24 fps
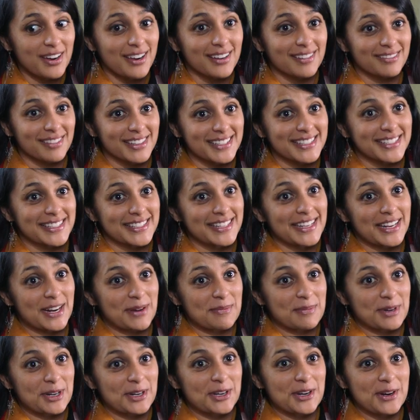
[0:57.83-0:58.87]
okay, this is
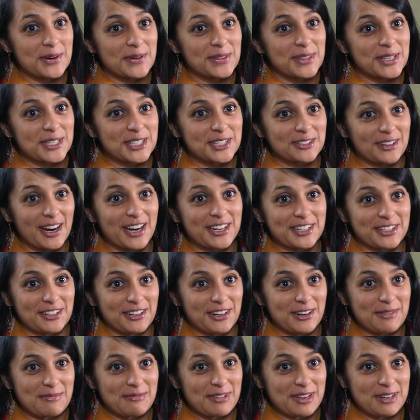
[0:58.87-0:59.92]
it. I'm gonna go in this
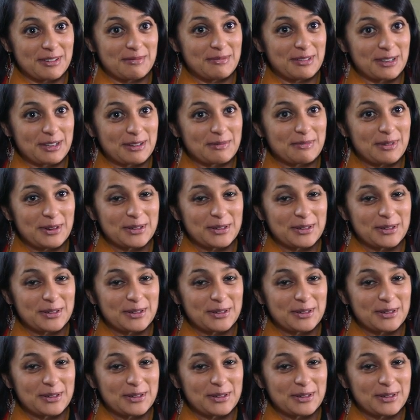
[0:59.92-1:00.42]
direction. I'm gonna be a